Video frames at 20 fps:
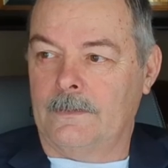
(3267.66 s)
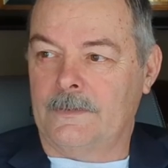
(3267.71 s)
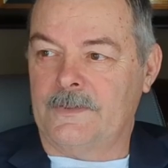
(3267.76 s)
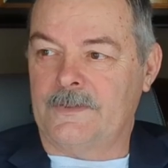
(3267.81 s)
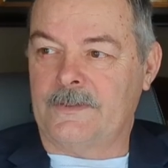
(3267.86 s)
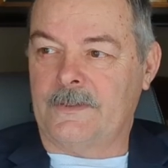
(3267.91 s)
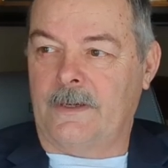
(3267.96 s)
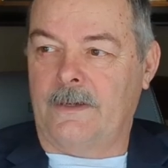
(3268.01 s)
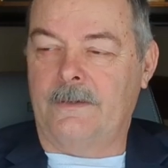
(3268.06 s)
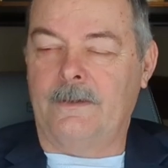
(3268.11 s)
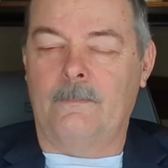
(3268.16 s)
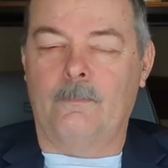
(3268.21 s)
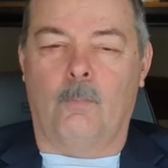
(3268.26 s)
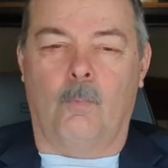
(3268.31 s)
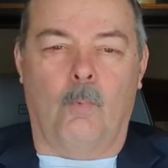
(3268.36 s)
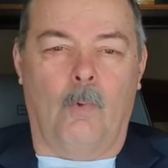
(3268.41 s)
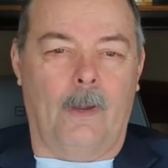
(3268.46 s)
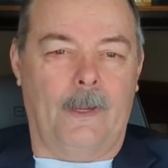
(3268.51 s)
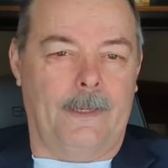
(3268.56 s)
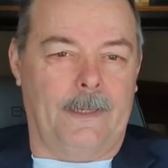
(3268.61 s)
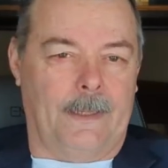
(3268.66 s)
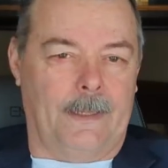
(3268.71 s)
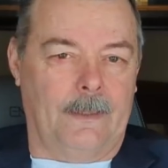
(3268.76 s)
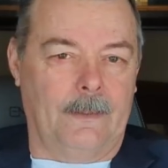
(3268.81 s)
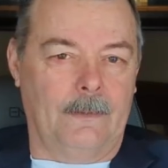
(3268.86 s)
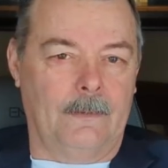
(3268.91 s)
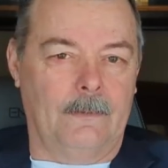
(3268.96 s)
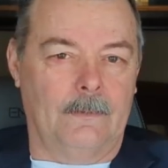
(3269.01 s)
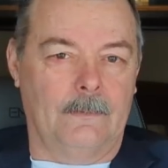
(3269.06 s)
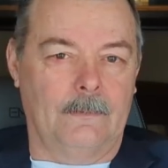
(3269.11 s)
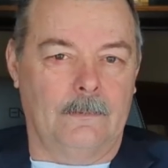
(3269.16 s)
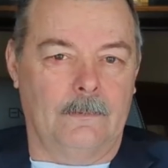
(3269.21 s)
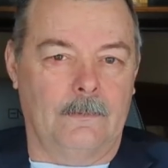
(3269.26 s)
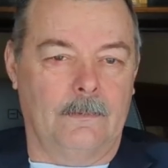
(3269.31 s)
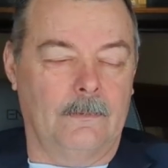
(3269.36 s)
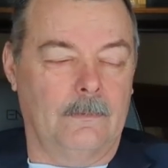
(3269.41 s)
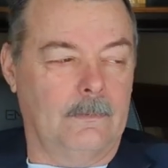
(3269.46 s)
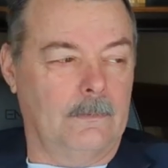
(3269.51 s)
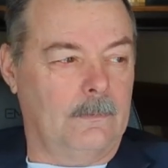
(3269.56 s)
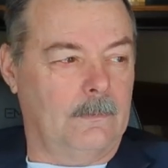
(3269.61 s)
started whining.
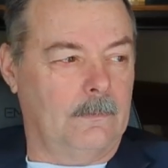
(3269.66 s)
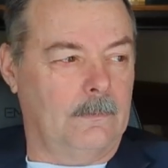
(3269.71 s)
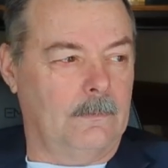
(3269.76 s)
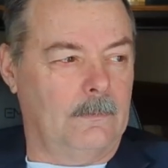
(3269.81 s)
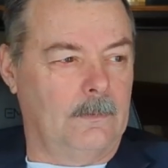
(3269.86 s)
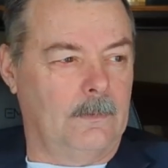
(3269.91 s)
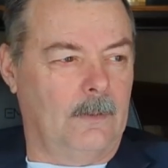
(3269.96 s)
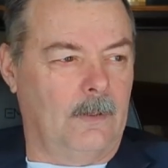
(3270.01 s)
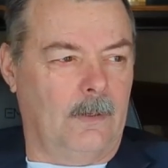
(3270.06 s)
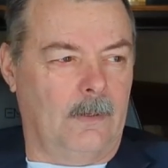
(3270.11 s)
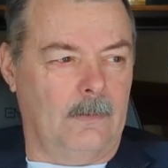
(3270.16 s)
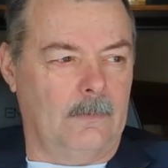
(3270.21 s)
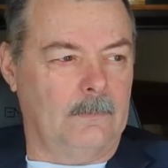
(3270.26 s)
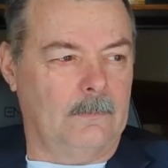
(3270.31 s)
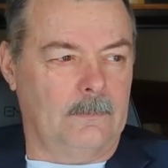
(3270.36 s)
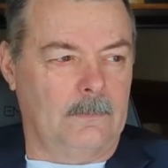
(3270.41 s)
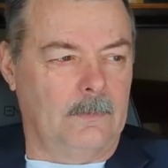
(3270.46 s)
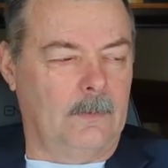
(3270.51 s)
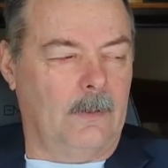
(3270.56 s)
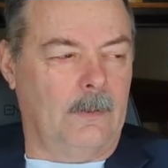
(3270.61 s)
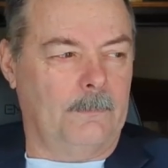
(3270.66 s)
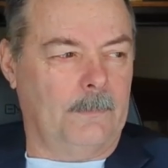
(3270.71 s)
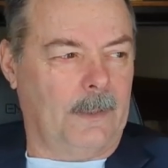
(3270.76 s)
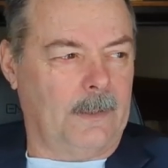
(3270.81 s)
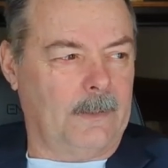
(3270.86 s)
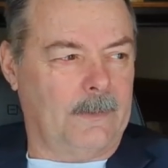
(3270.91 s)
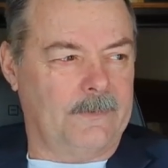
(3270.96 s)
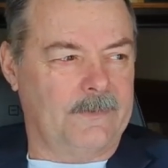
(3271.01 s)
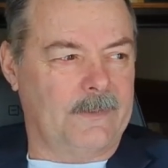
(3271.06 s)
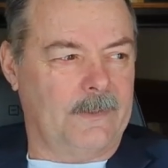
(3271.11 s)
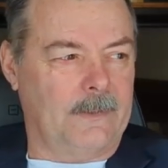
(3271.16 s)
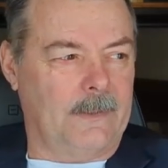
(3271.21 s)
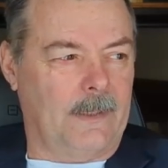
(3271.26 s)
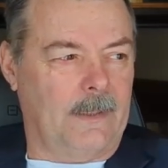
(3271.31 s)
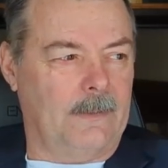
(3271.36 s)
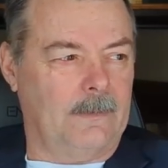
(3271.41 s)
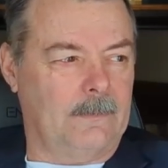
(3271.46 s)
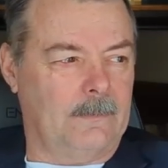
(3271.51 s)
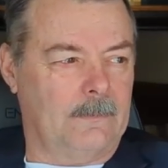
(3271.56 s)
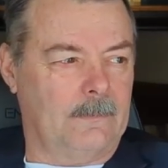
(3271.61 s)
No, no, I'm not going to say
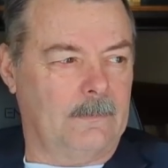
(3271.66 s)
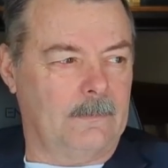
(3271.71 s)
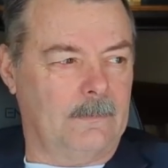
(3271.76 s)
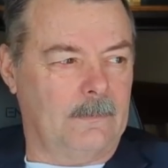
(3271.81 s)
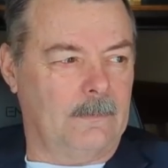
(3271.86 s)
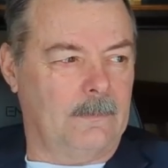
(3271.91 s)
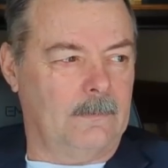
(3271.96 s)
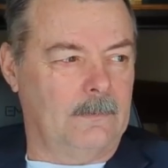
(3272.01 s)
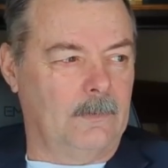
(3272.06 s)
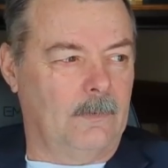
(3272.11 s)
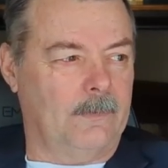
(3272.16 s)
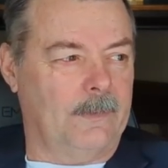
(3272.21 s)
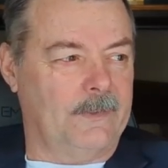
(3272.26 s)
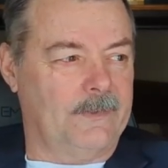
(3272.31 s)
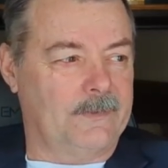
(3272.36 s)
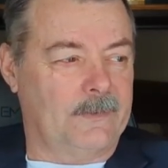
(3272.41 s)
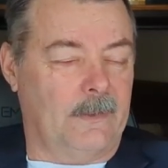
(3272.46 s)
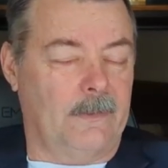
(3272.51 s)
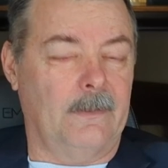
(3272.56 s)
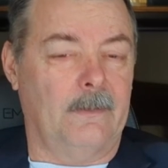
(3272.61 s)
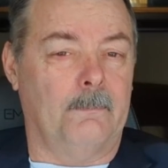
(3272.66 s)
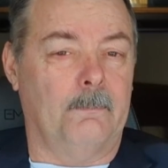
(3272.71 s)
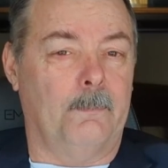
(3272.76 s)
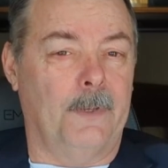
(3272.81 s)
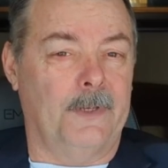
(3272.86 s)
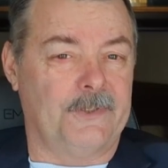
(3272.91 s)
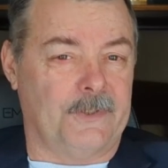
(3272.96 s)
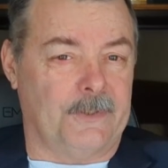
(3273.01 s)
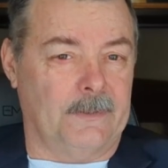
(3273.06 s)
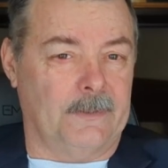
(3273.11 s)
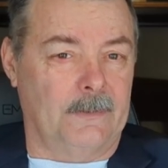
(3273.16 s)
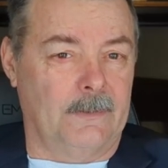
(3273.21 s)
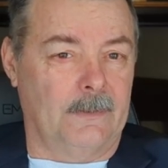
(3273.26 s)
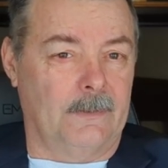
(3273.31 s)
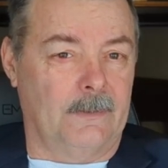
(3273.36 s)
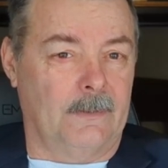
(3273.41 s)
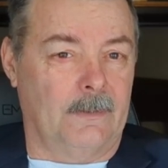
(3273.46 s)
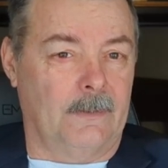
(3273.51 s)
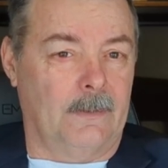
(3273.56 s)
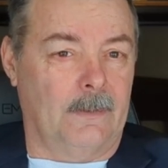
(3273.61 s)
that. No, they started bitching
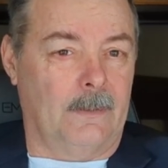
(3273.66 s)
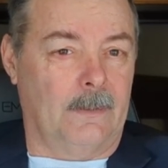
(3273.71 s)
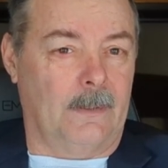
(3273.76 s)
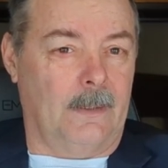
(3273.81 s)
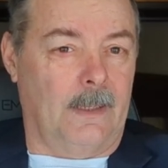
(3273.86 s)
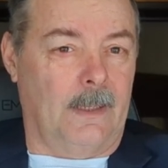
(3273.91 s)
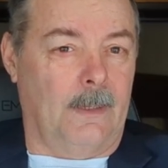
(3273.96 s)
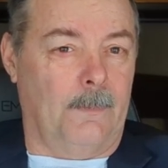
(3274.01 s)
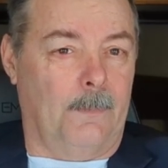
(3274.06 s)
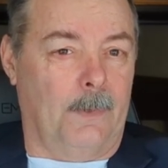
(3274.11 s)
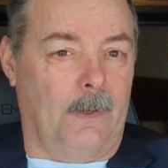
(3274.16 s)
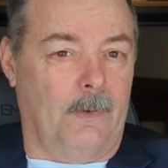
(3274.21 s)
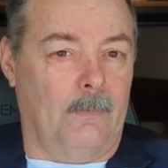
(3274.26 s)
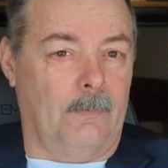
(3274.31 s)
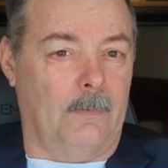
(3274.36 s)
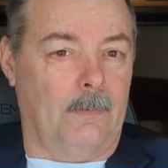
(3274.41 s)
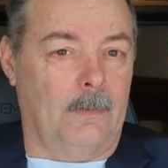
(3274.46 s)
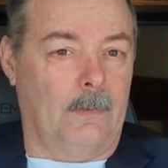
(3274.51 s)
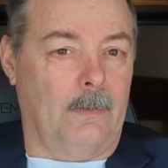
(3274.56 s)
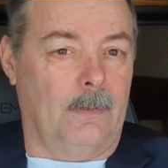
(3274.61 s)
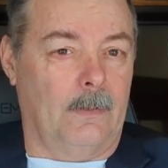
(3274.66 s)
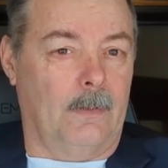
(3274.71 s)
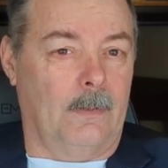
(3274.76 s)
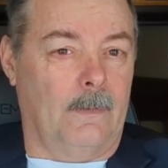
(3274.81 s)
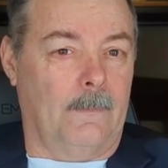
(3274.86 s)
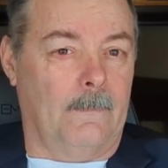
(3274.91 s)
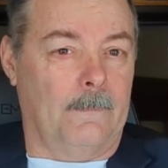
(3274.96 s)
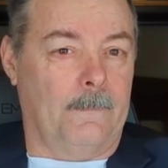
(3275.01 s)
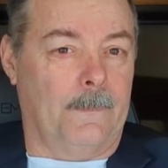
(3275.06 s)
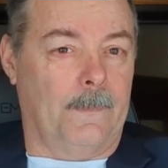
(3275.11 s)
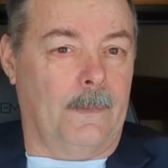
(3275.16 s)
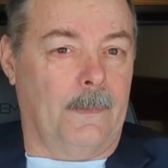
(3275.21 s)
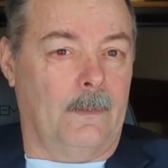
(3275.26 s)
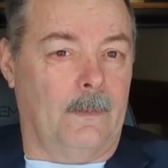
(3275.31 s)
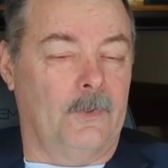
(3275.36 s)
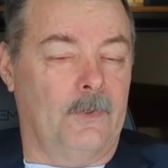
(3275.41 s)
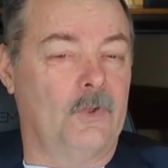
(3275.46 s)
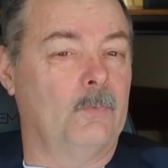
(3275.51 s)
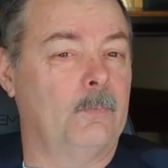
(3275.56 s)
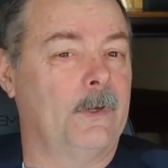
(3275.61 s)
about
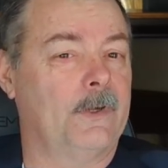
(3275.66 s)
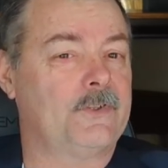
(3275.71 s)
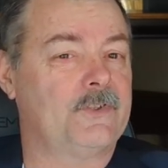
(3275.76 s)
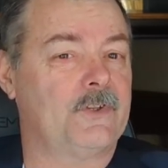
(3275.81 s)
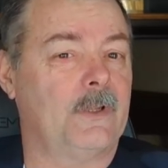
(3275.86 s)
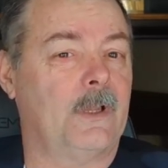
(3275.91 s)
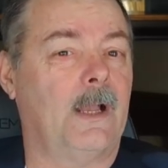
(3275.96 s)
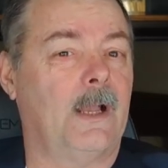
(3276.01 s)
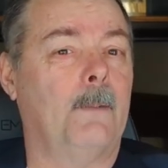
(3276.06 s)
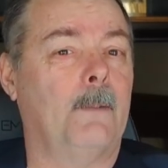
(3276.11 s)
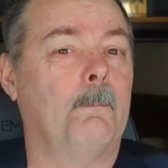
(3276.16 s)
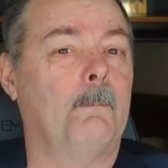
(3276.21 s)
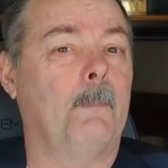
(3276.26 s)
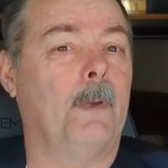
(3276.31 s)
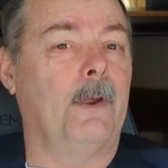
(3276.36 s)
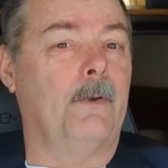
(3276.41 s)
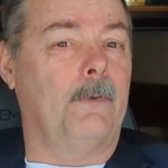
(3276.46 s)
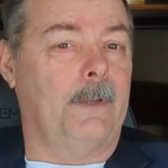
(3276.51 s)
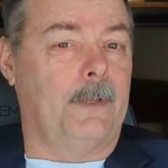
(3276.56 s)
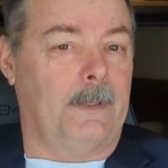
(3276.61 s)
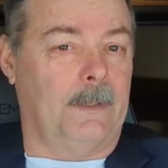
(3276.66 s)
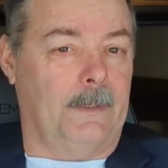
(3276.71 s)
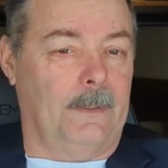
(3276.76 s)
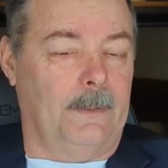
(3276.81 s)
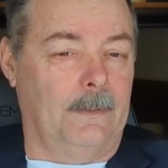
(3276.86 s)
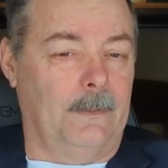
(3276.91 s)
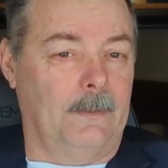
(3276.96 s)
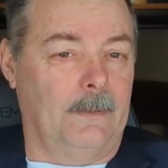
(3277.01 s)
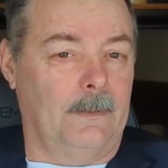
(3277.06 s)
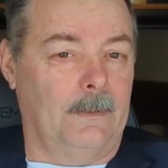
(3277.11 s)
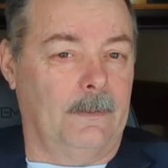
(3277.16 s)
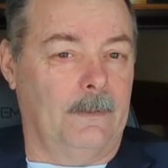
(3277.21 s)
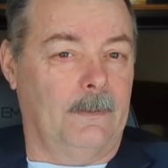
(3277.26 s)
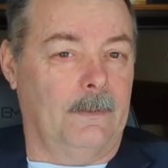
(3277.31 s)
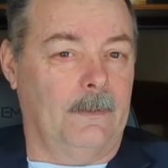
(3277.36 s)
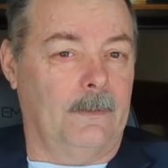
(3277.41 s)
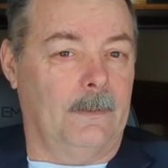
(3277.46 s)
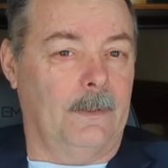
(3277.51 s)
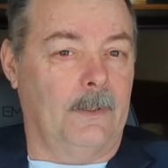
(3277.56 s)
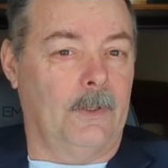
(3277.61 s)
too much American
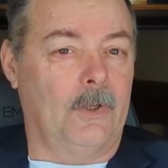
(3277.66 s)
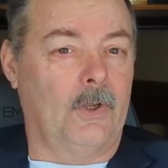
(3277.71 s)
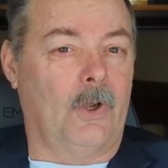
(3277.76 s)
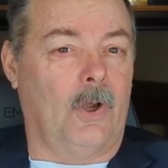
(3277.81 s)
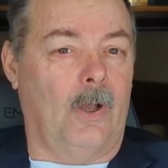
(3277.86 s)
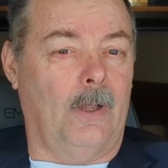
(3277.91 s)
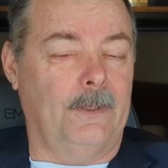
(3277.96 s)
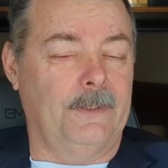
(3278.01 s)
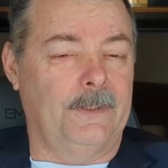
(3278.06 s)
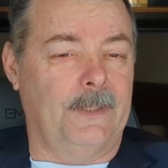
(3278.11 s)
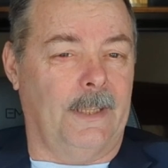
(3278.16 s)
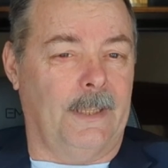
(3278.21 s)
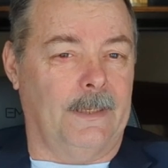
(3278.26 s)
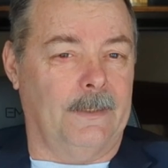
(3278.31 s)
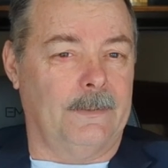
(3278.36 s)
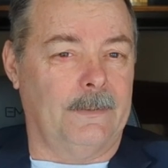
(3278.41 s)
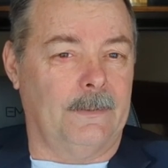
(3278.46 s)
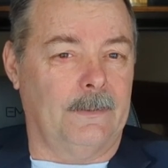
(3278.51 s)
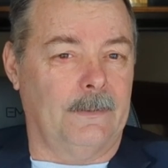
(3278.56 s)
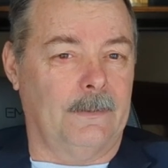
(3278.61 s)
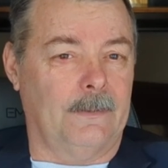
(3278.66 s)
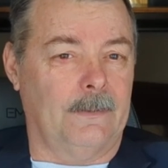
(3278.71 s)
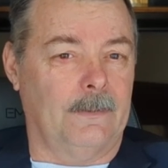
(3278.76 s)
content